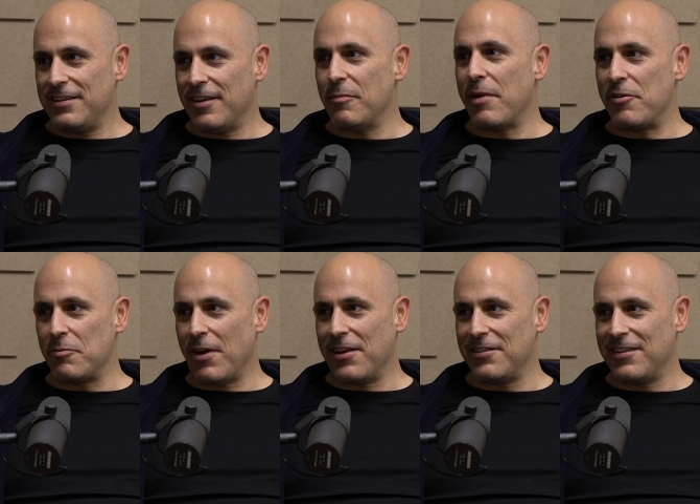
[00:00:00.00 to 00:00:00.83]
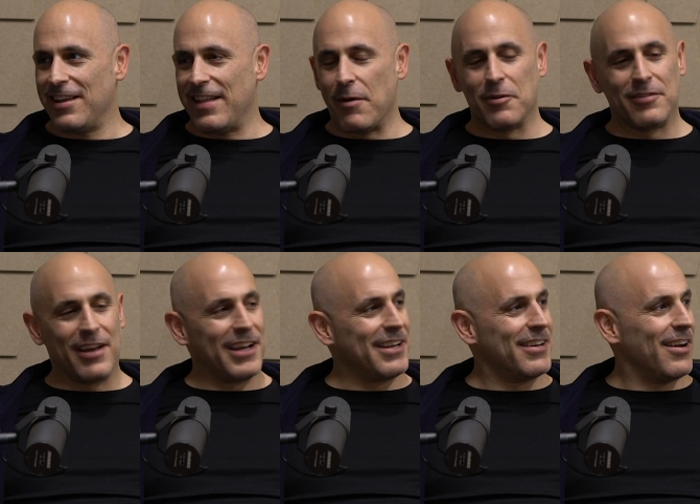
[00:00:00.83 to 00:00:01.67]
on the bench press. And that was
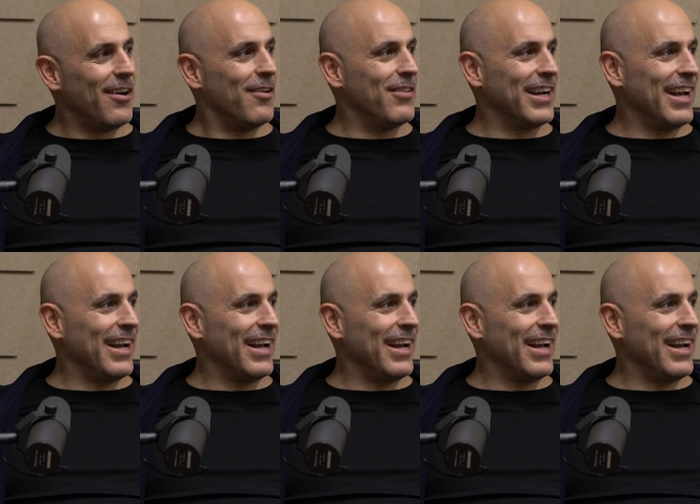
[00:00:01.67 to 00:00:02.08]
like, oh my